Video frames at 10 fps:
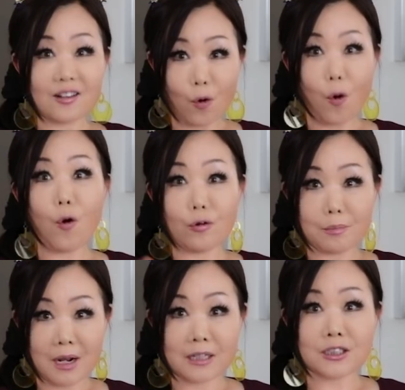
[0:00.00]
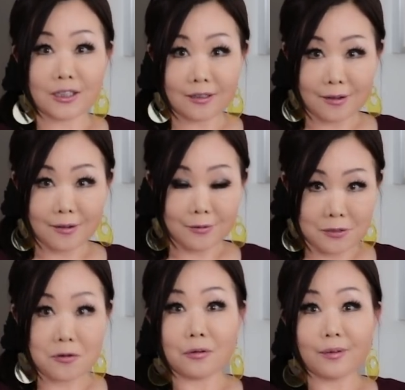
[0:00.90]
eat all, Maangchi.
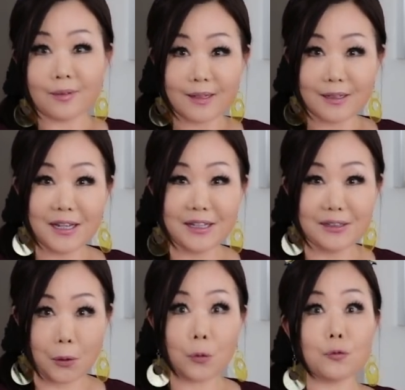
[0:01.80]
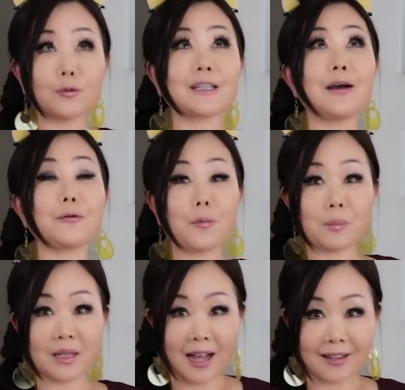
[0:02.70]
You know, don't look down on
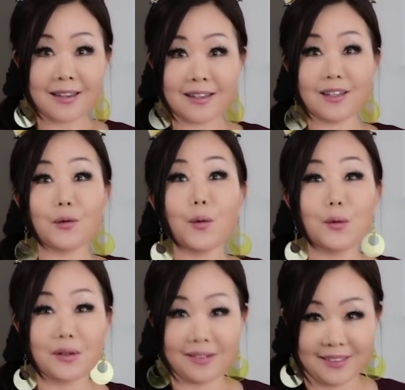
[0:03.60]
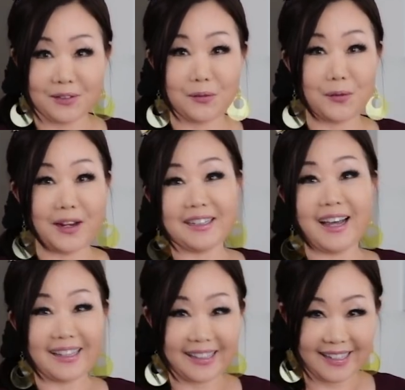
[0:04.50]
me. I can eat all. Why not?